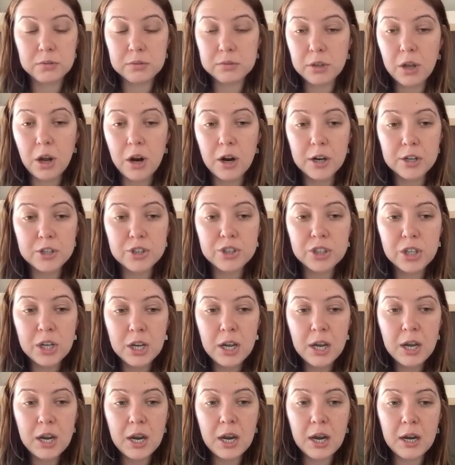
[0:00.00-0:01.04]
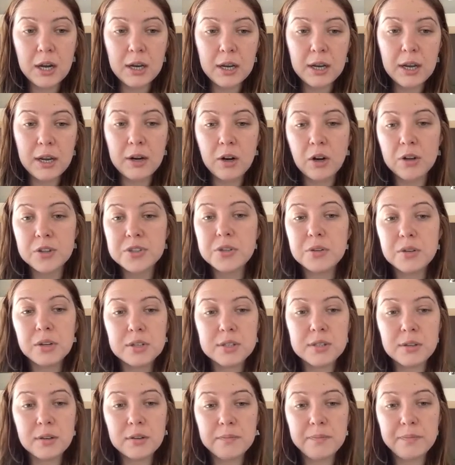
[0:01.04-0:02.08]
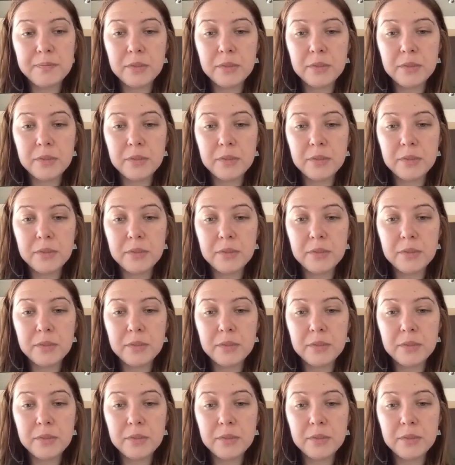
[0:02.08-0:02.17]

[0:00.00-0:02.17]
large, and also there's